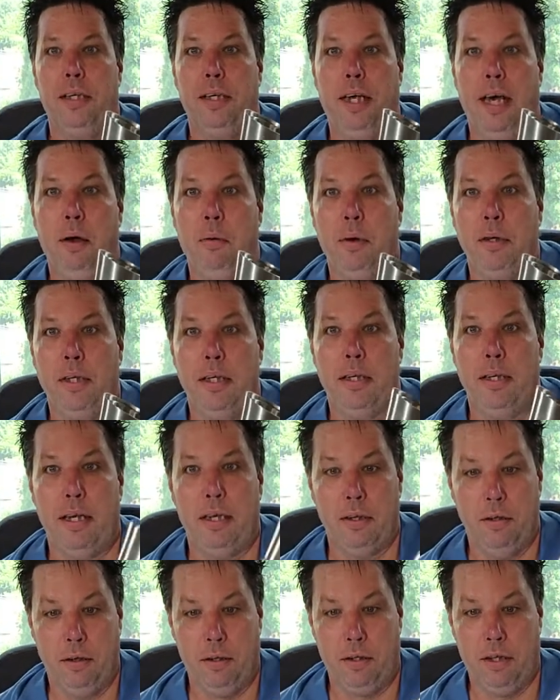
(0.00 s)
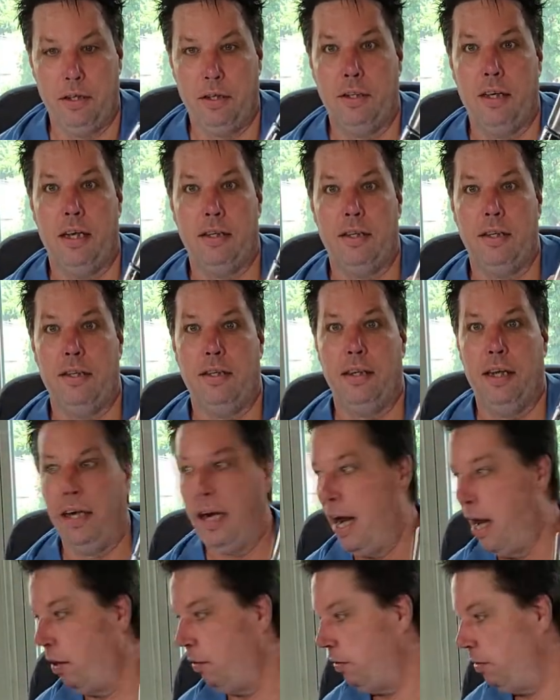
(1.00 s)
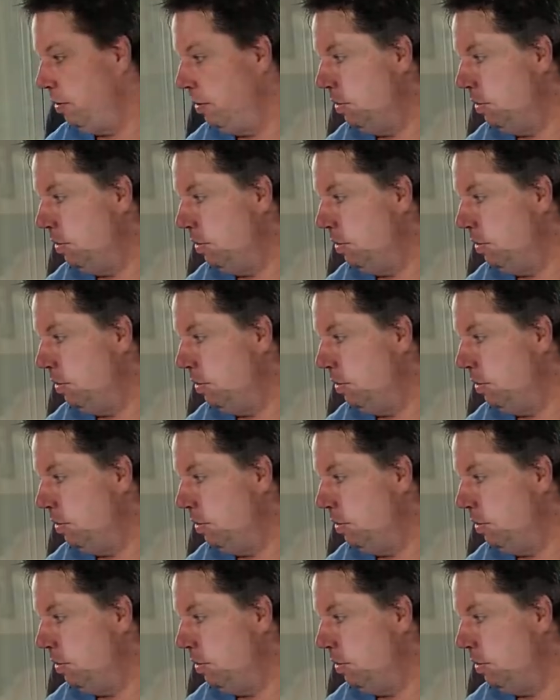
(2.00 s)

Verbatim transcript: Can't wait to take a look. Let's test this thing out.